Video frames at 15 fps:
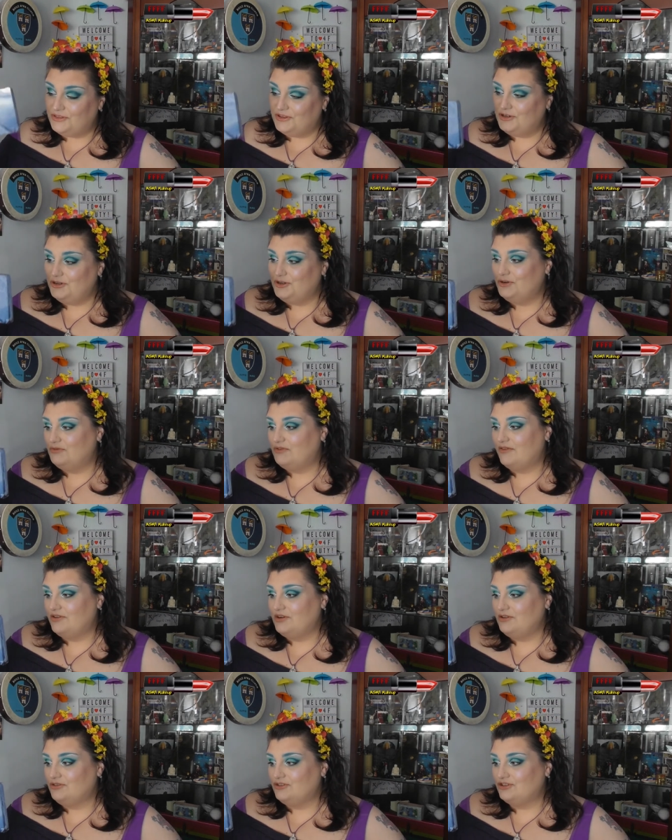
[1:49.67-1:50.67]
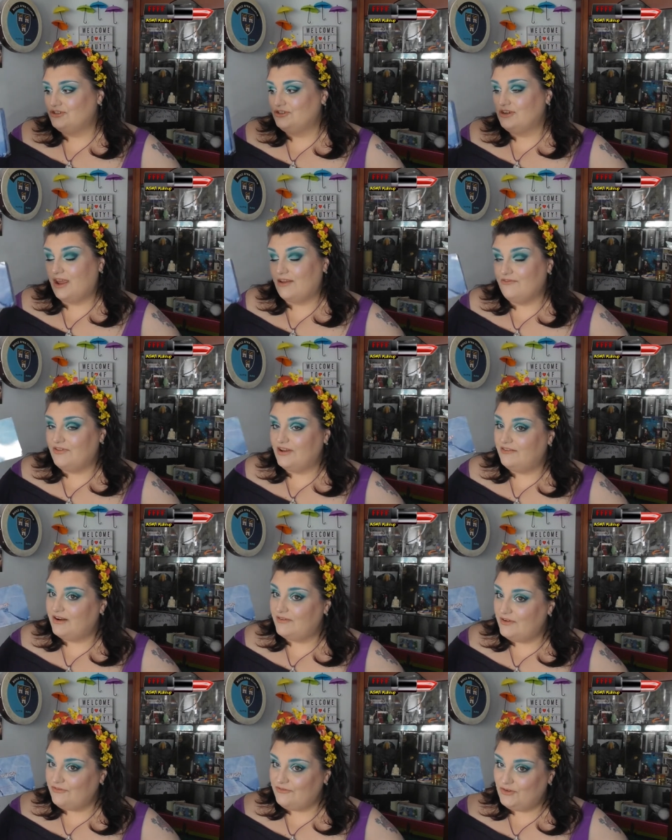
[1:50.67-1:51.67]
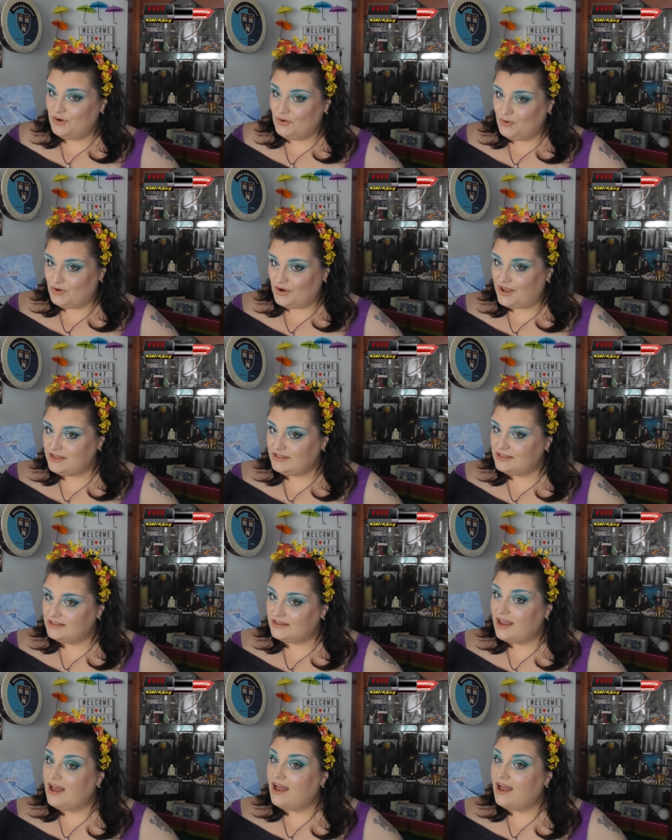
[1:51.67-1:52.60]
the new Revolution Forever Flawless